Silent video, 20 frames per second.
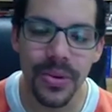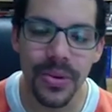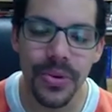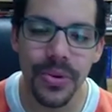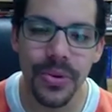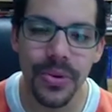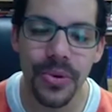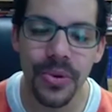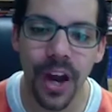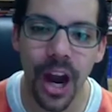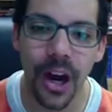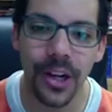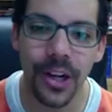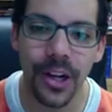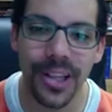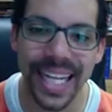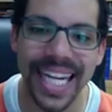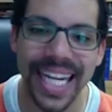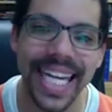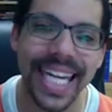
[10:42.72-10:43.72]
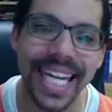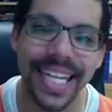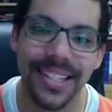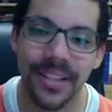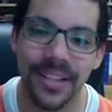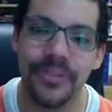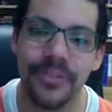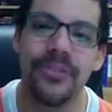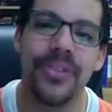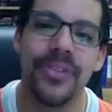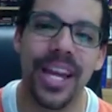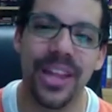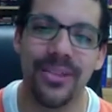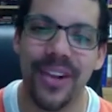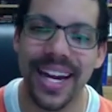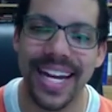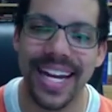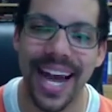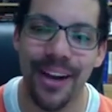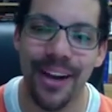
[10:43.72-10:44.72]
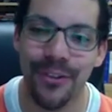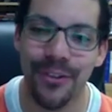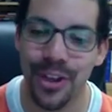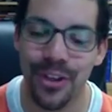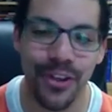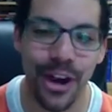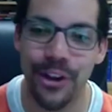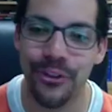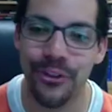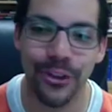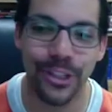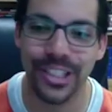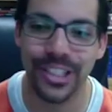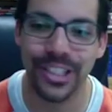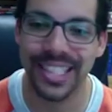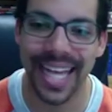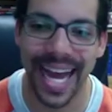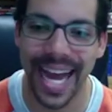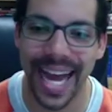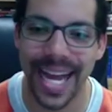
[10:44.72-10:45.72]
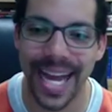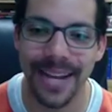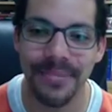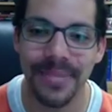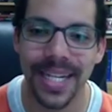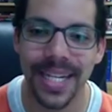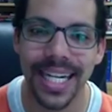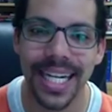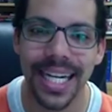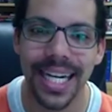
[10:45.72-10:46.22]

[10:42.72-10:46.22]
who are leaning into faith right now for the very first time,